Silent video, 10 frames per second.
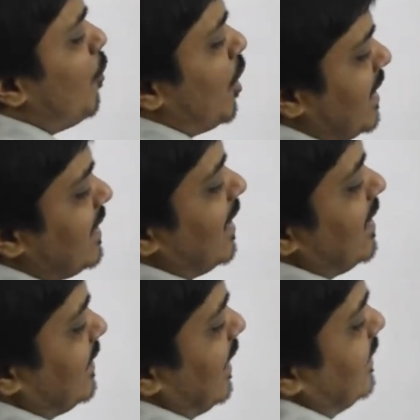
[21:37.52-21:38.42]
point in
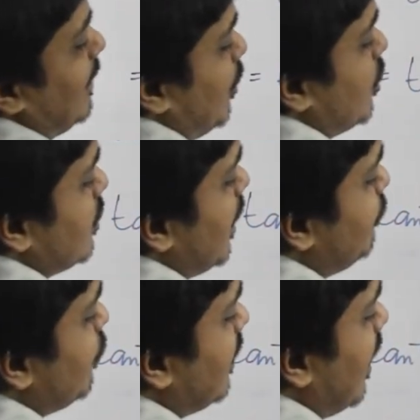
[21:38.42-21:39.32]
cutting that thing, because if
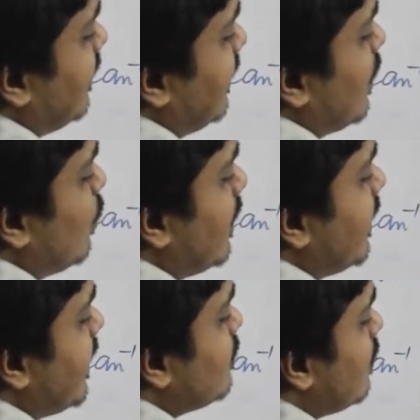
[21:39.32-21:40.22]
you cut that one,
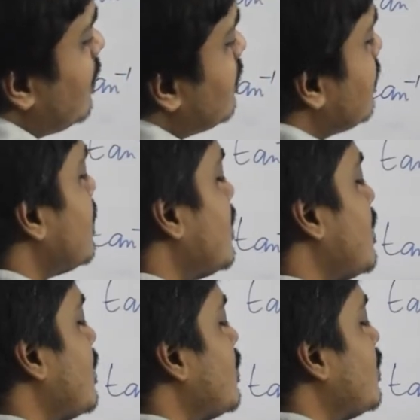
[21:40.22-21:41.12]
it will
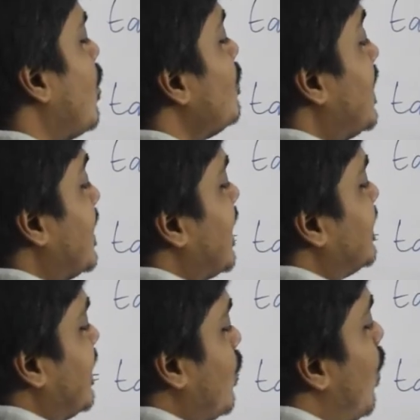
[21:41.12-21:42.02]
complicate
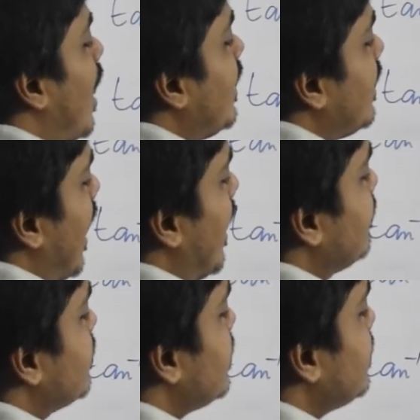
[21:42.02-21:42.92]
that thing. Why? I
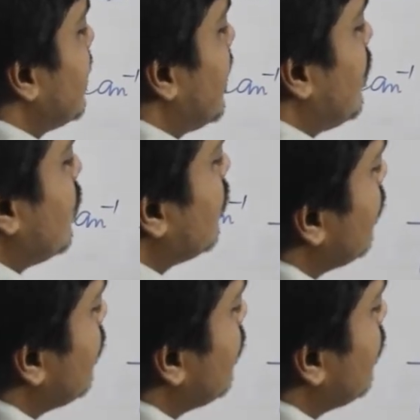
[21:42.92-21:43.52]
will just tell you.